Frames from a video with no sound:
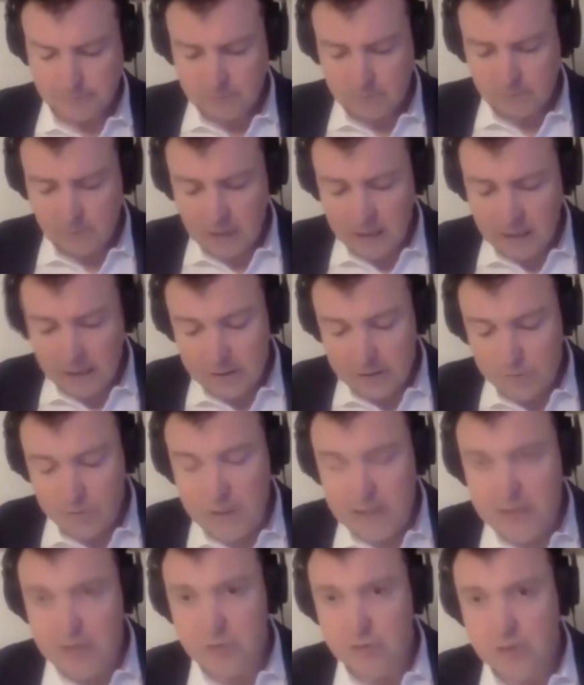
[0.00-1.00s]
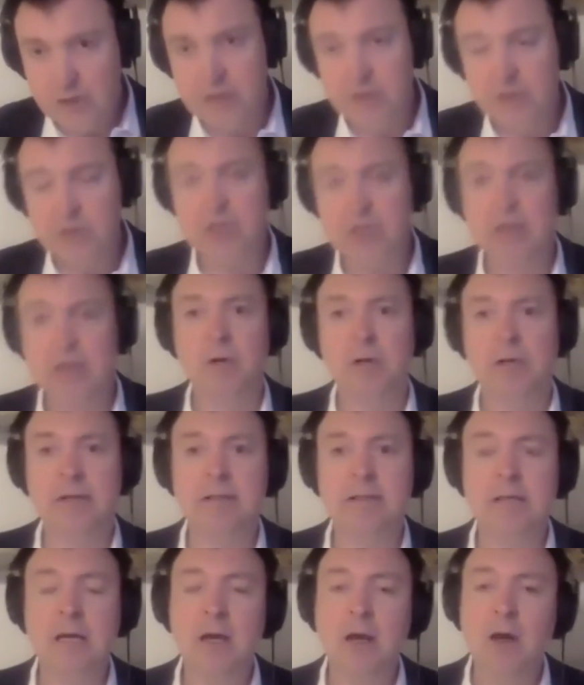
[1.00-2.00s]
And the really strange thing was,
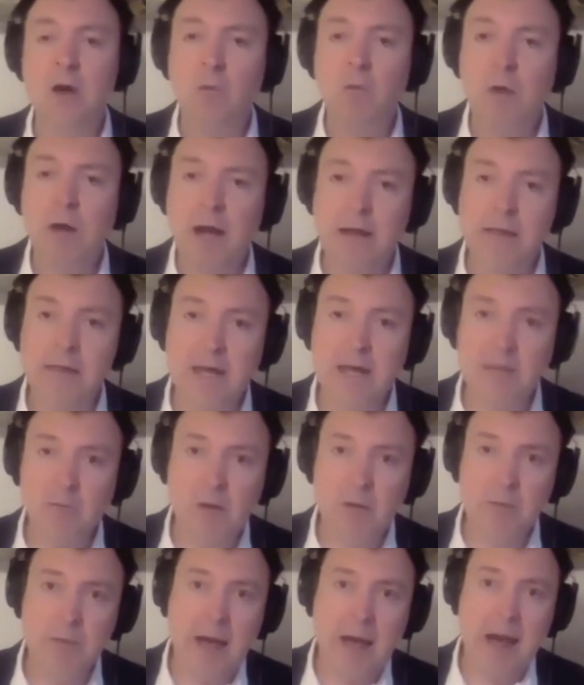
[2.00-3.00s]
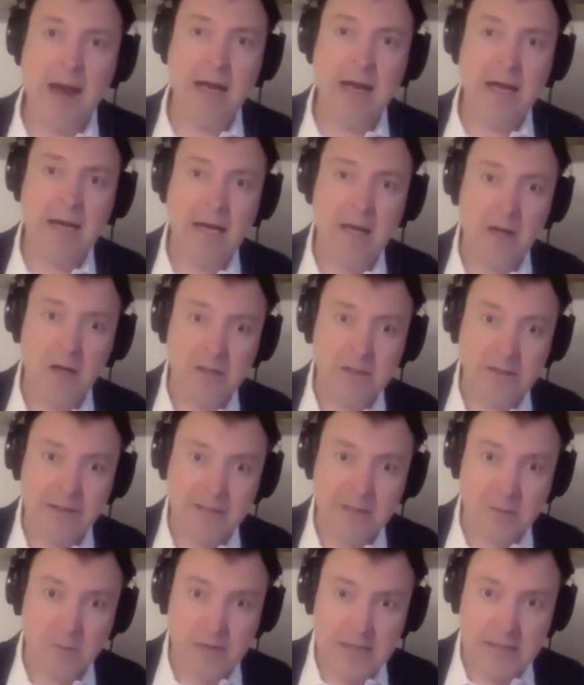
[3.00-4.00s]
when I then went back and I looked at the
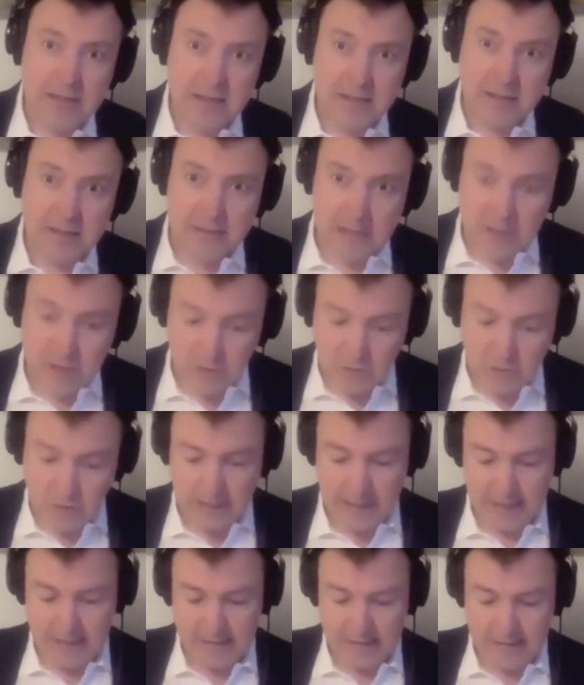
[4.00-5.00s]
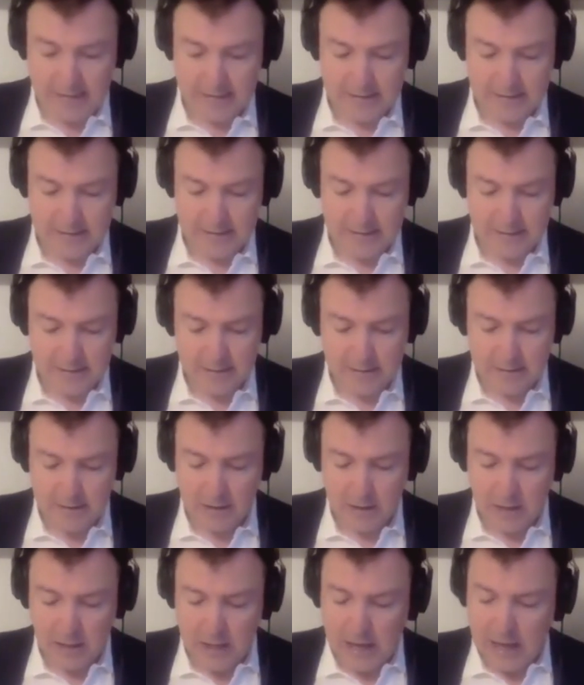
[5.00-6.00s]
20th century cases,
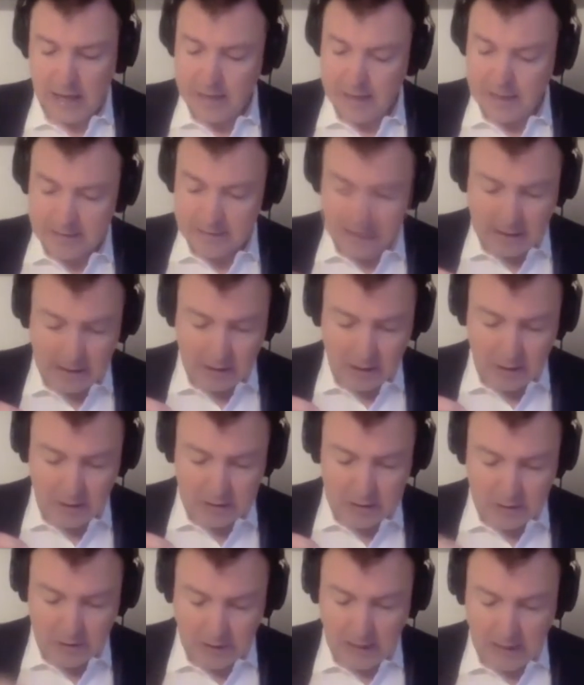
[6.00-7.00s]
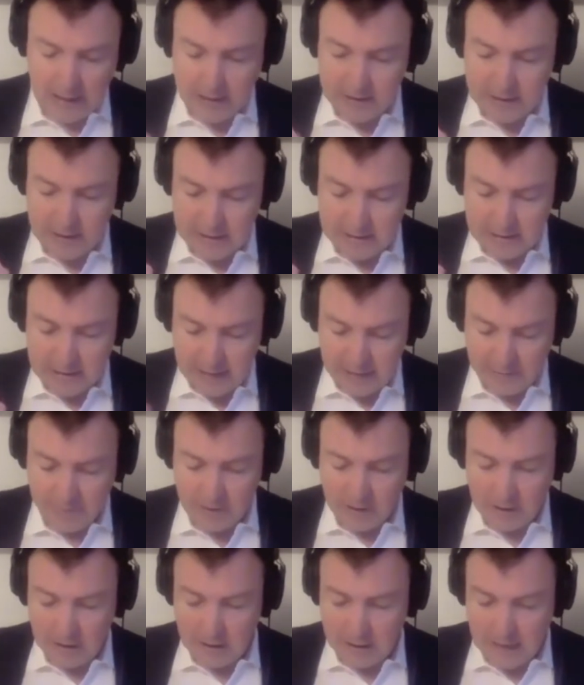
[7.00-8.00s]
and this includes looking at these African
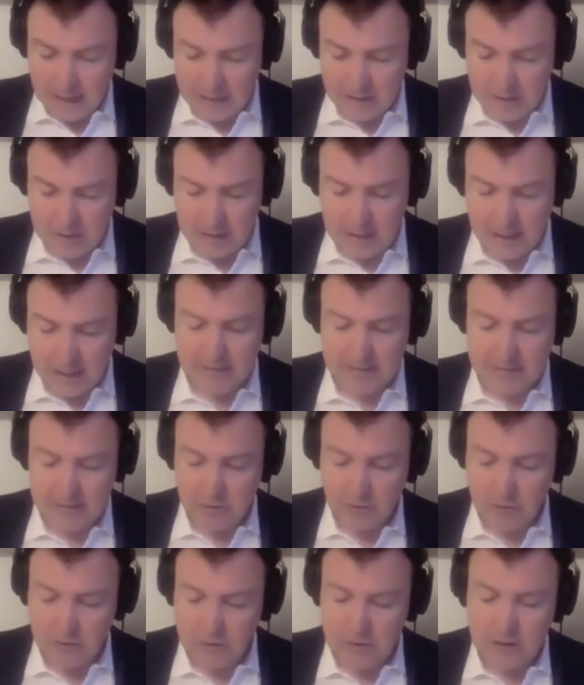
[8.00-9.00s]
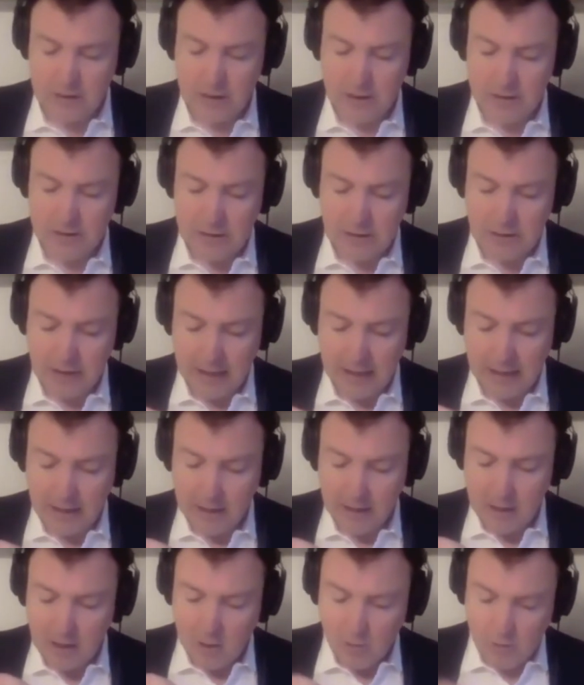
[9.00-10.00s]
and Asian cases, it also includes looking at
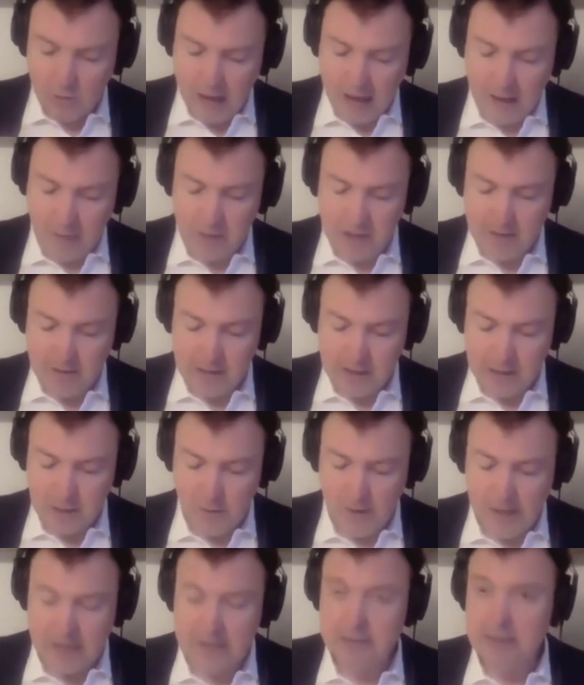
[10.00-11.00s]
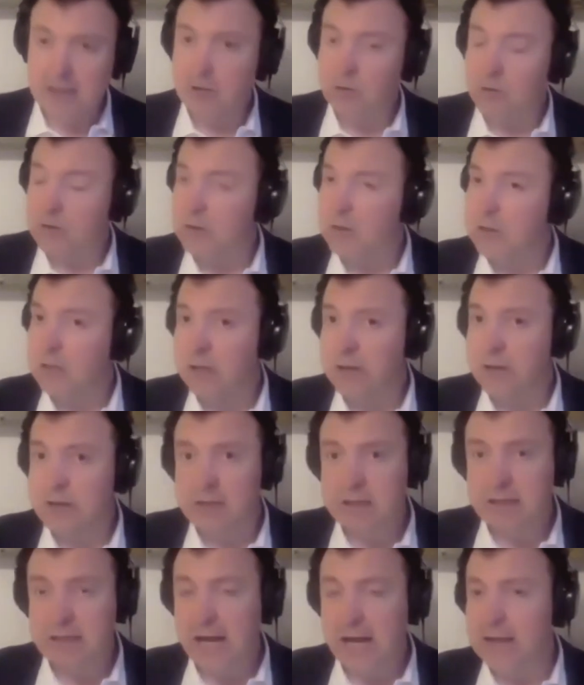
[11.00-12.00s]
what happened in the US, it also includes the
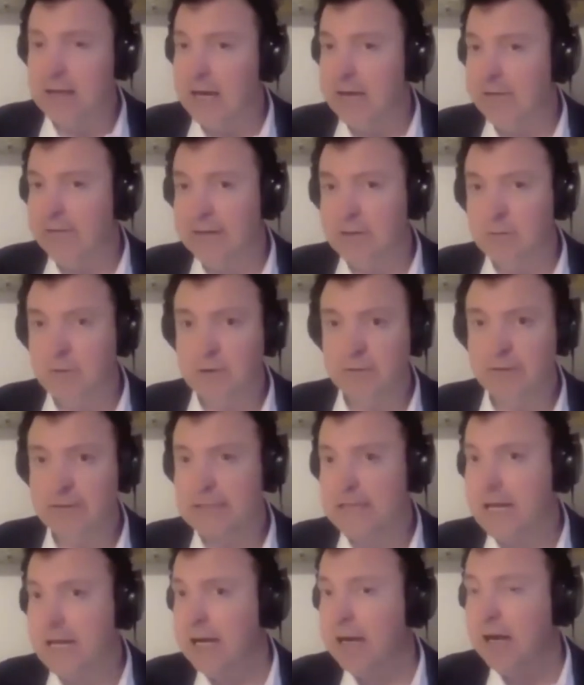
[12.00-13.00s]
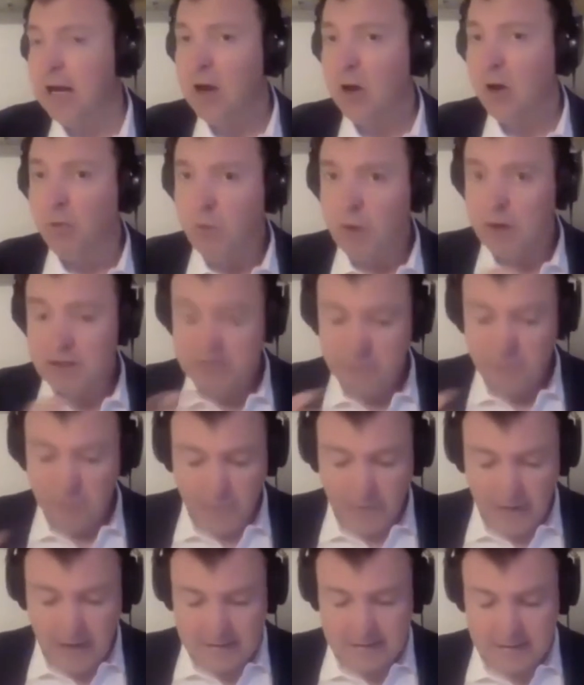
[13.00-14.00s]
Scandinavian welfare state. What's
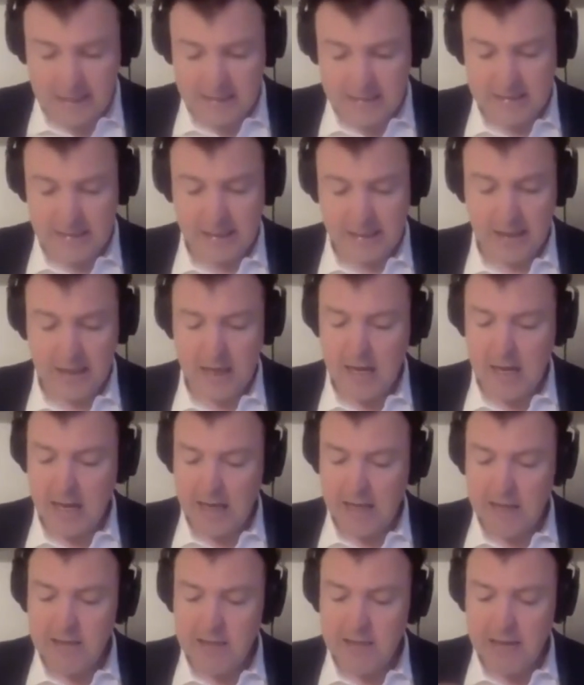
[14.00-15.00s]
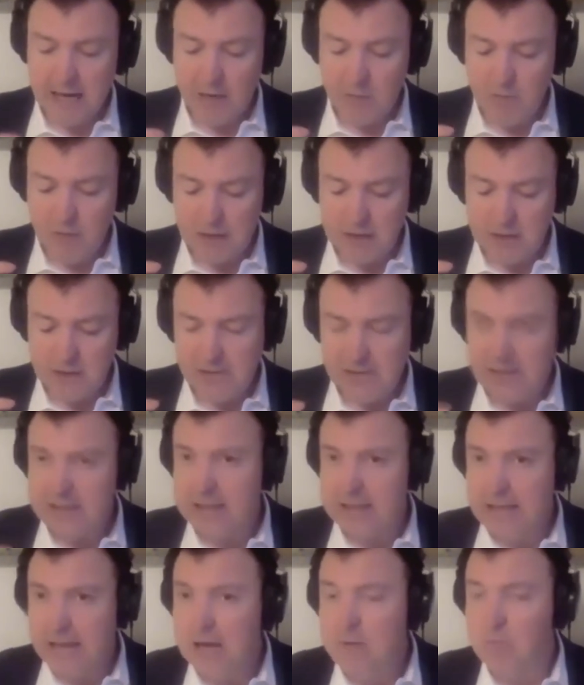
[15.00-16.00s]
fascinating is how much of the
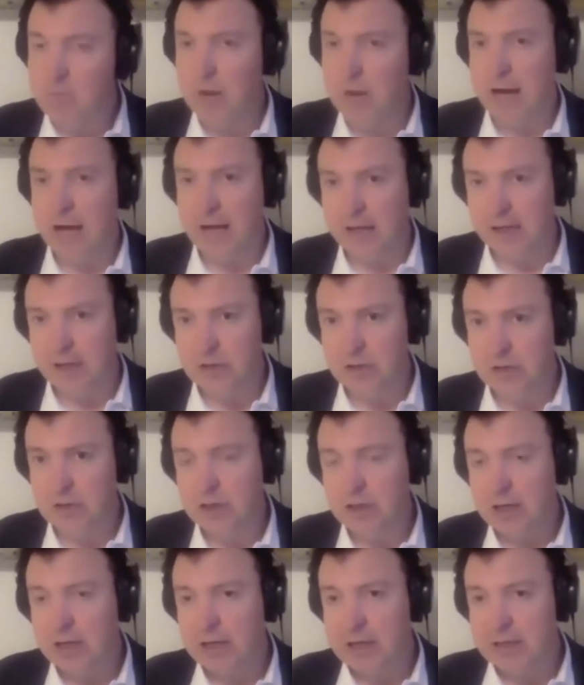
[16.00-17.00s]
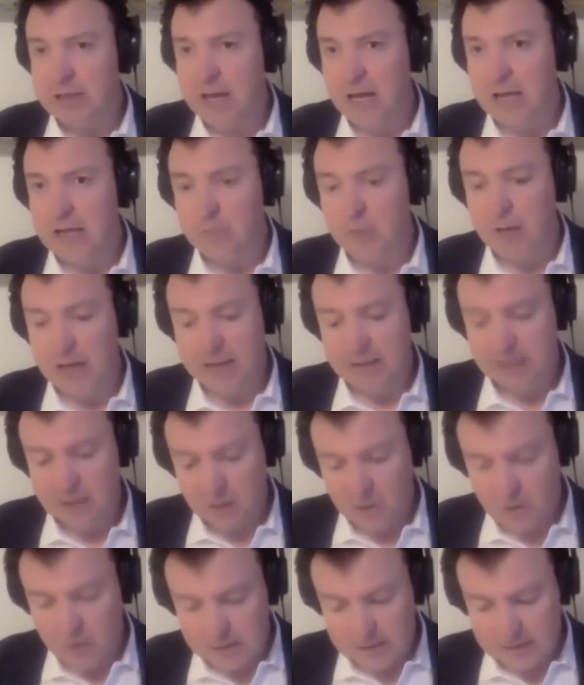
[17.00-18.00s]
same package takes place
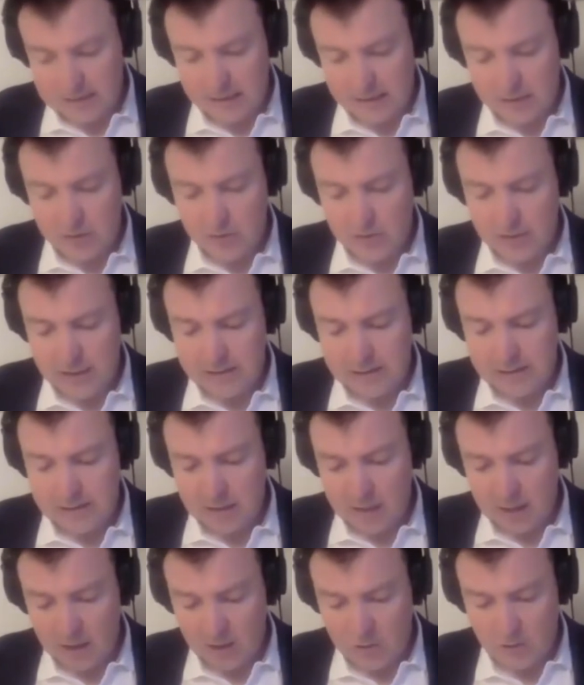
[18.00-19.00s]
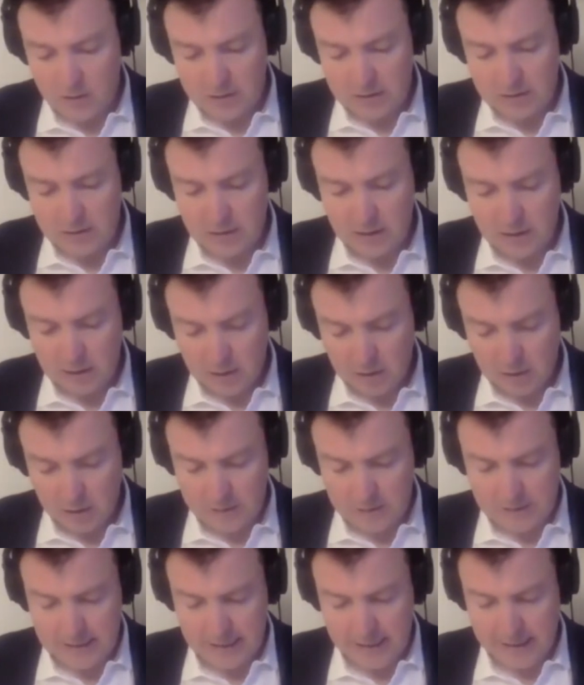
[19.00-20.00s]
across centuries, across
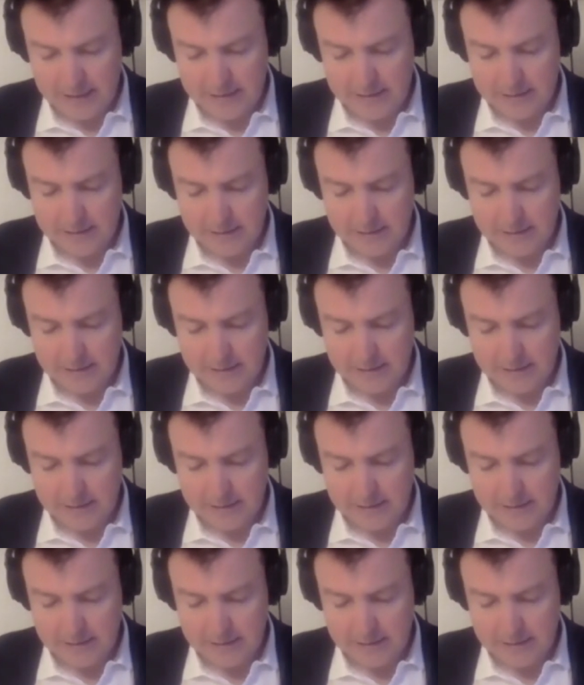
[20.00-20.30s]
contexts.